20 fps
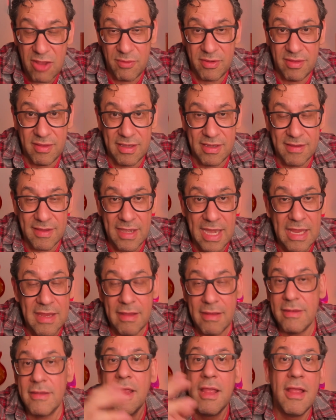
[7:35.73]
everything is an
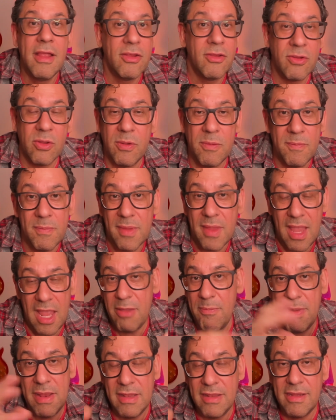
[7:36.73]
agent. So
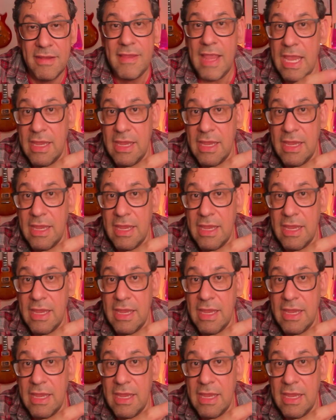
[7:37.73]
I built this